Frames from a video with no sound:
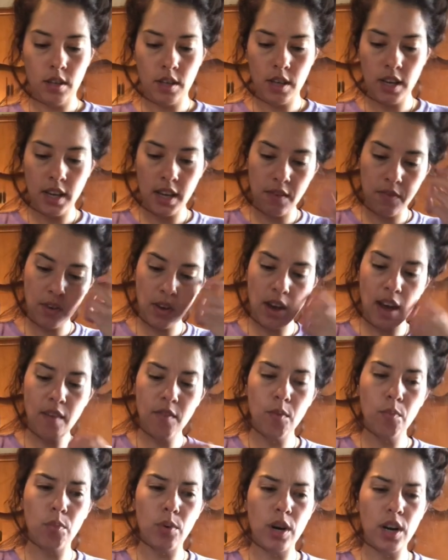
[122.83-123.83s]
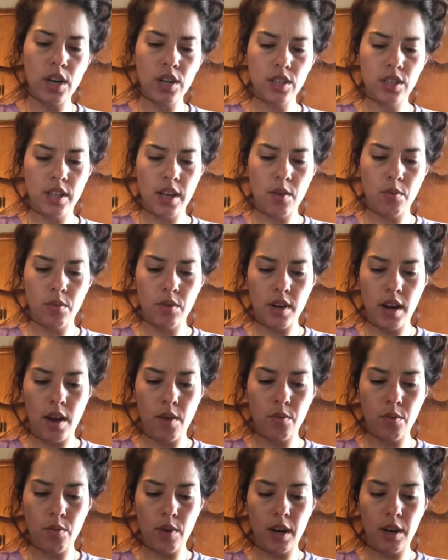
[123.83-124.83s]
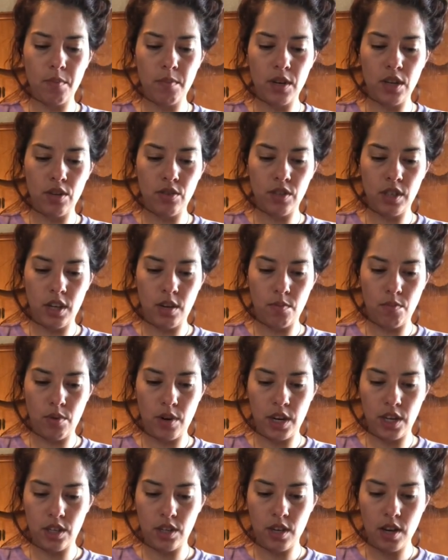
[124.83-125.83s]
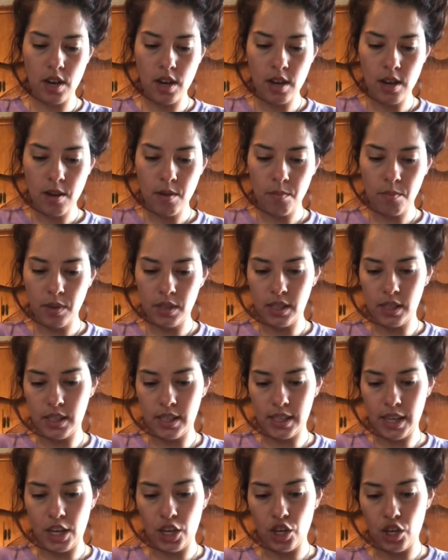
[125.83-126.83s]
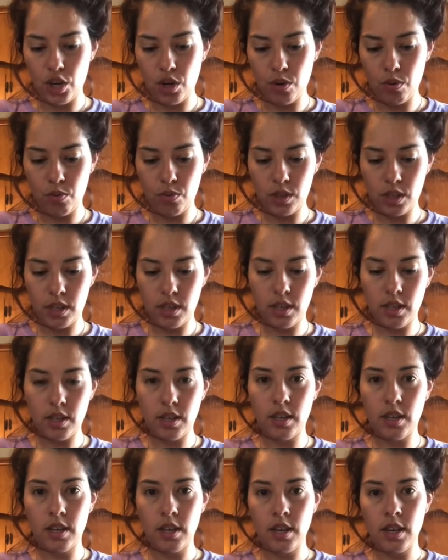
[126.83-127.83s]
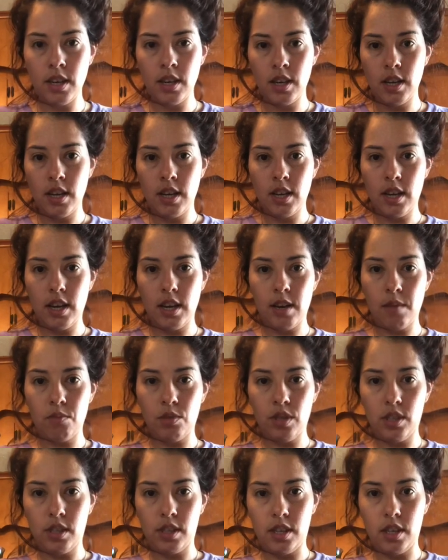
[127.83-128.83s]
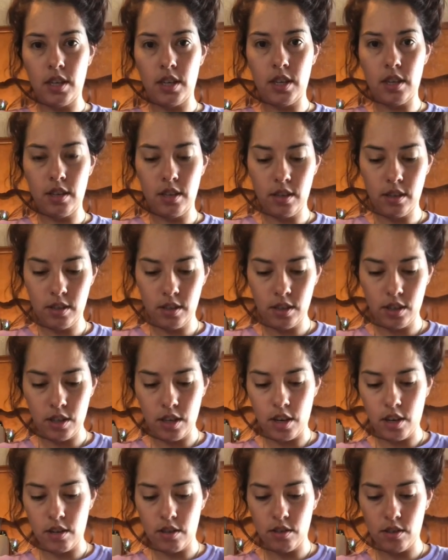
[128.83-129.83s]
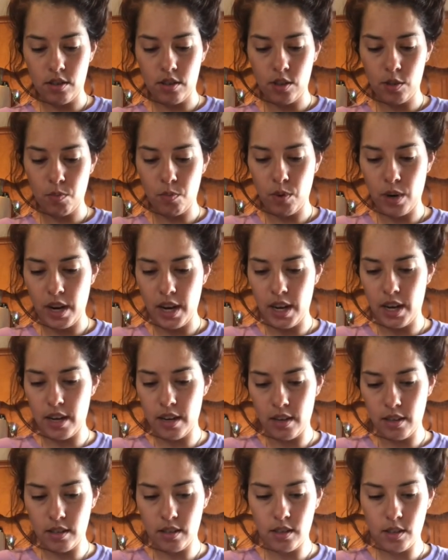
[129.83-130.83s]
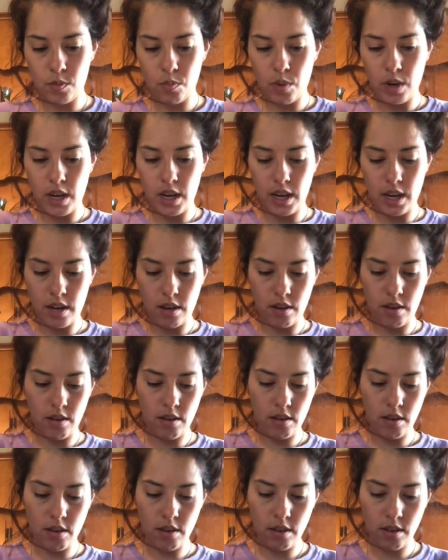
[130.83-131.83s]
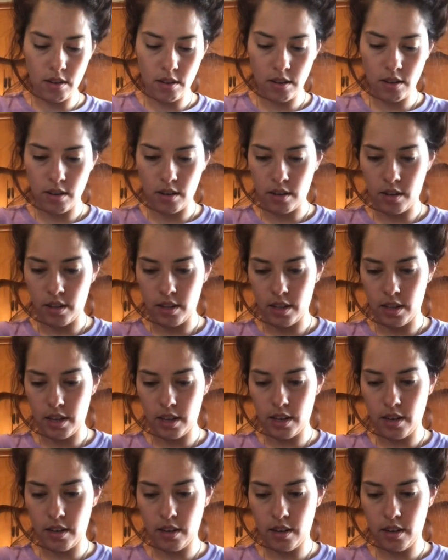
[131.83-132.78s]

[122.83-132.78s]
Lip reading: If you have a brush, I would recommend using a brush, but since I don't, I'm just gonna start spreading it all on there.